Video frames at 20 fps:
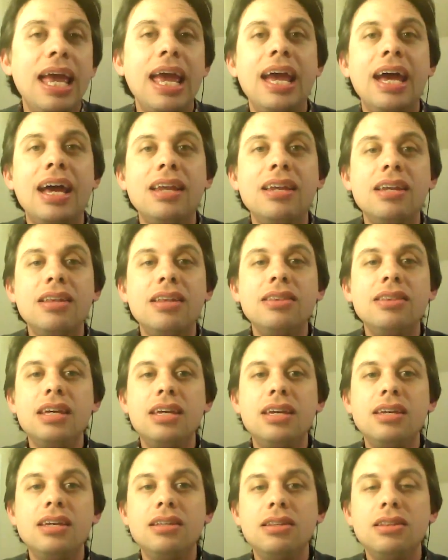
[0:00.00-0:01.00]
And
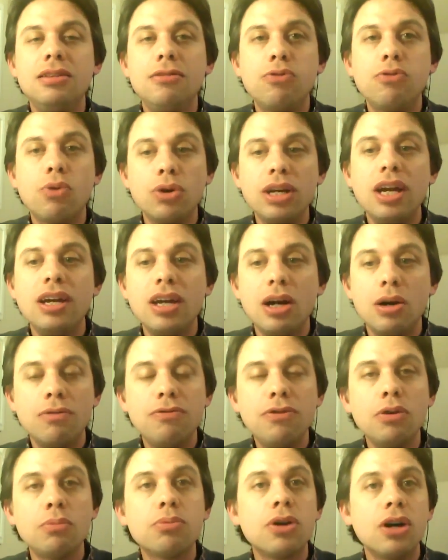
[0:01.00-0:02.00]
the, the forty-eight
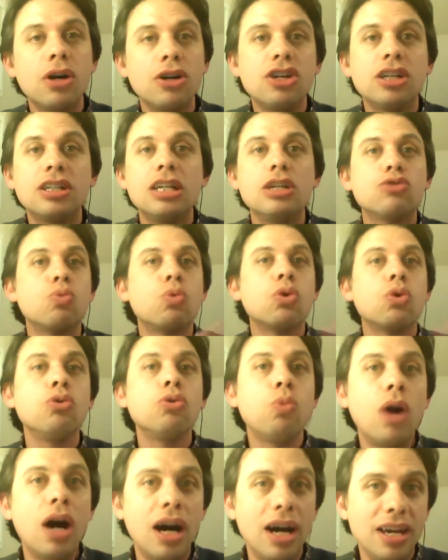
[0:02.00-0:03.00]
hour Film Project is
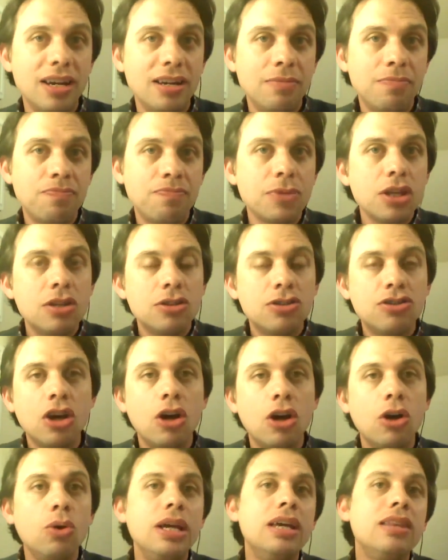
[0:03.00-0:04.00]
worldwide.
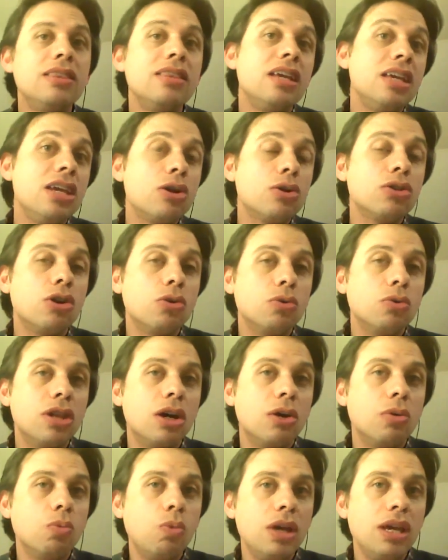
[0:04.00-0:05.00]
So in the year that,
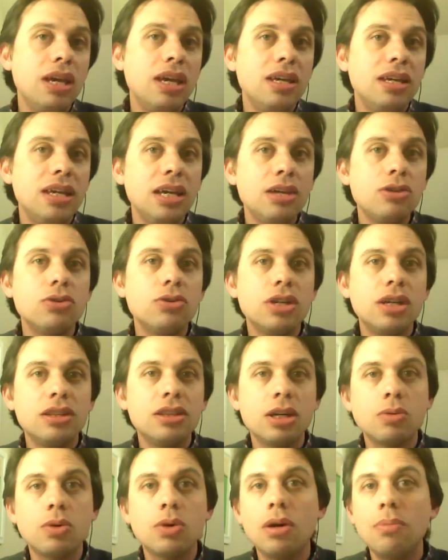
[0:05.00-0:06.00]
that we entered
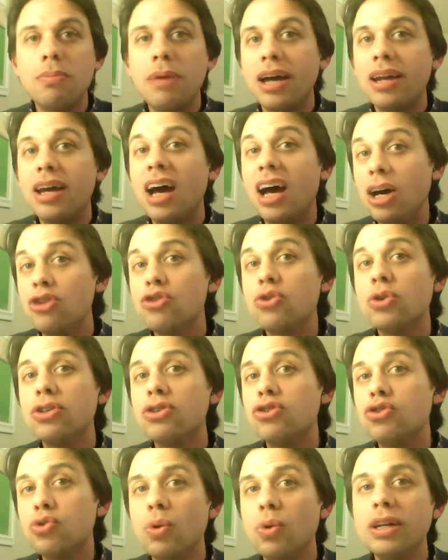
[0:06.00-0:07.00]
it, there were about one hundred
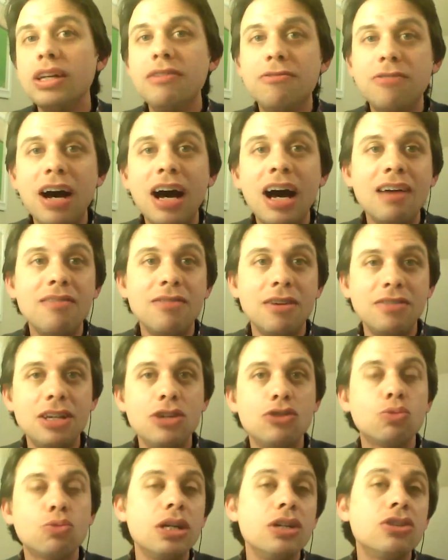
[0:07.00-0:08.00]
twenty-five of
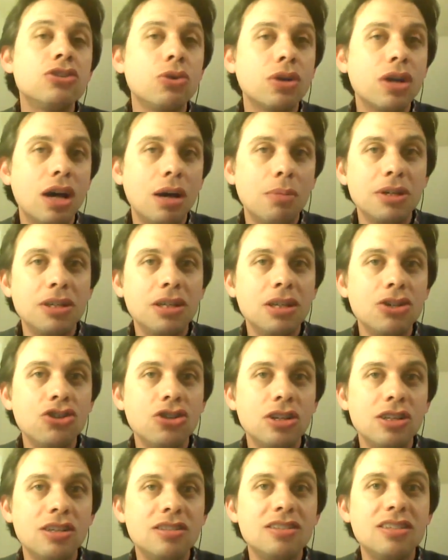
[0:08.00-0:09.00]
these regional
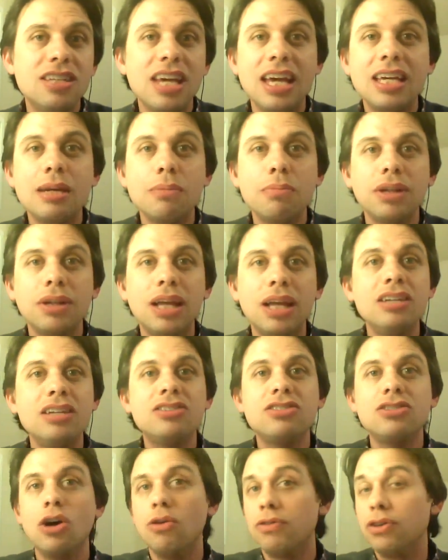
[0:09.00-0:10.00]
competitions taking
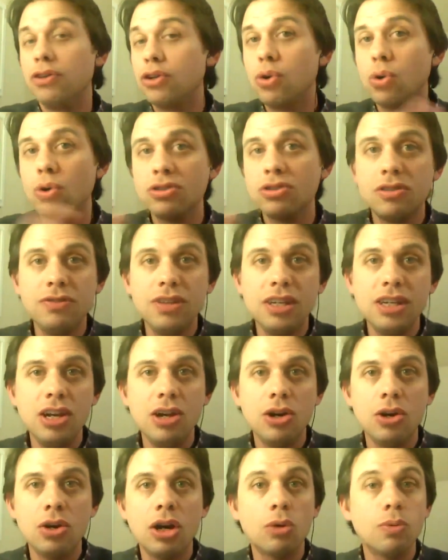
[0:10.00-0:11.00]
place over the course of the
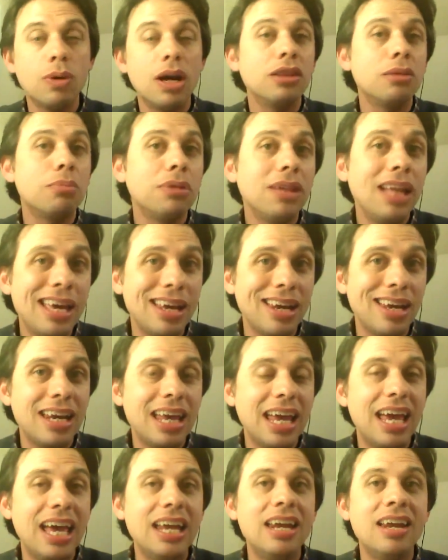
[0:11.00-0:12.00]
year around the planet,
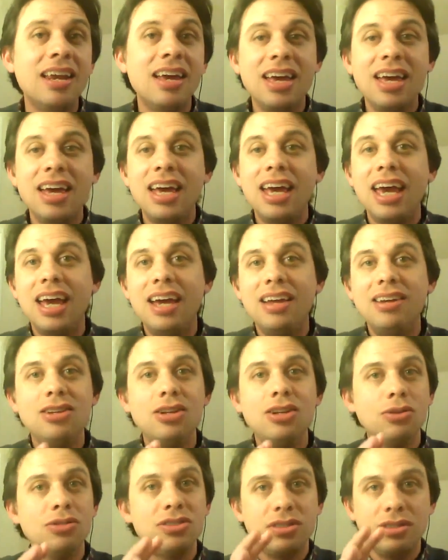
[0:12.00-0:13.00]
and and
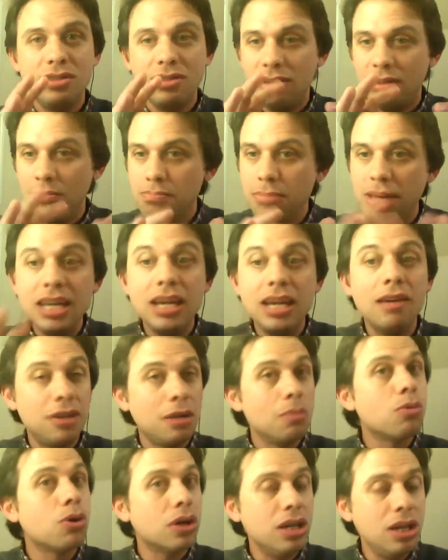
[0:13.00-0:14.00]
you know many of
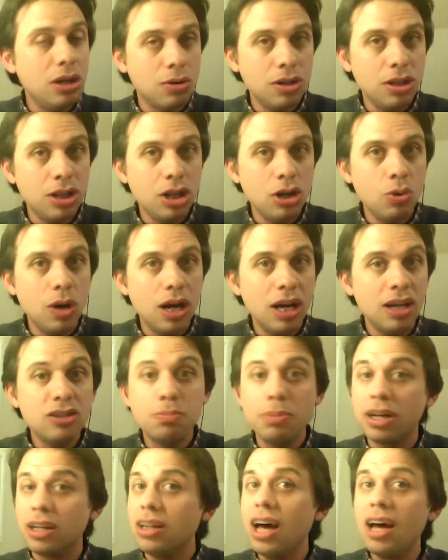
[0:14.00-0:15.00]
them were here in the U S,
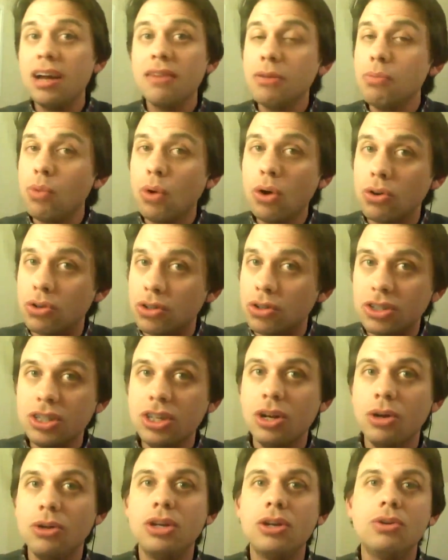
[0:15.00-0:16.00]
but a lot of them weren't.
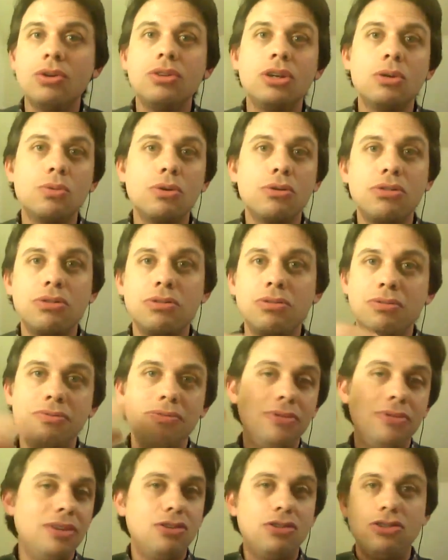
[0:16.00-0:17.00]
You know, there there were
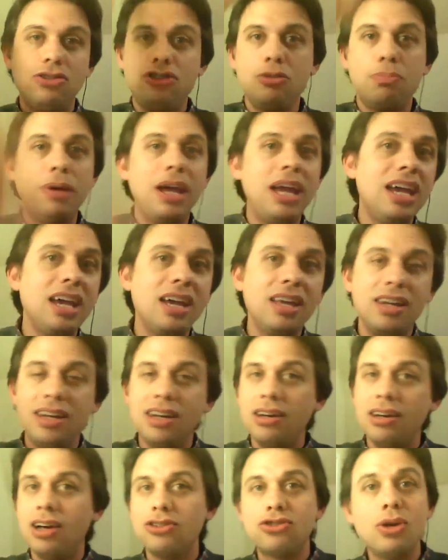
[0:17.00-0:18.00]
Japan
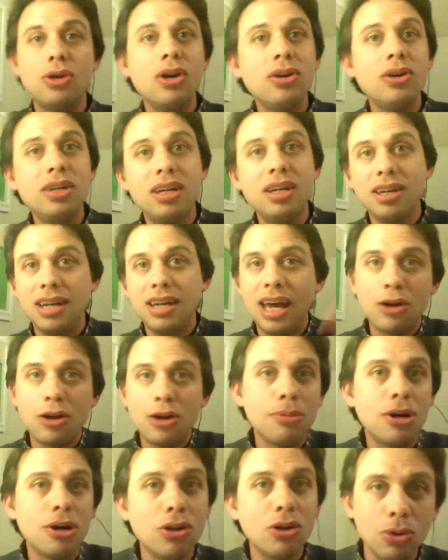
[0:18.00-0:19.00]
and Australia and
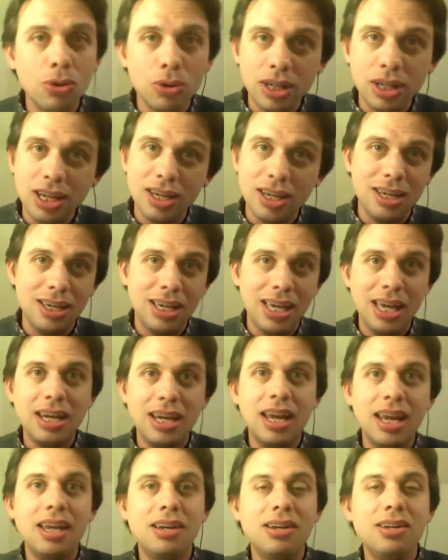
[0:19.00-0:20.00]
Outer Mongolia
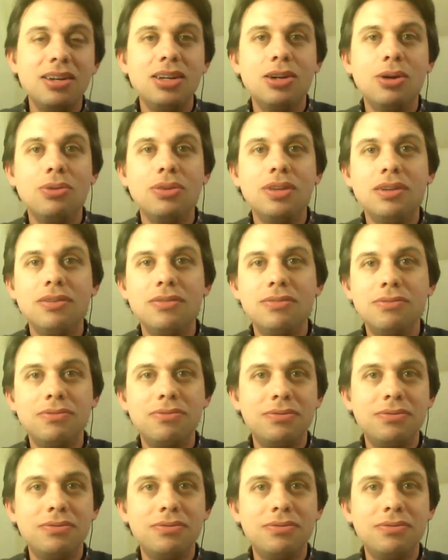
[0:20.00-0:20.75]
and and you know the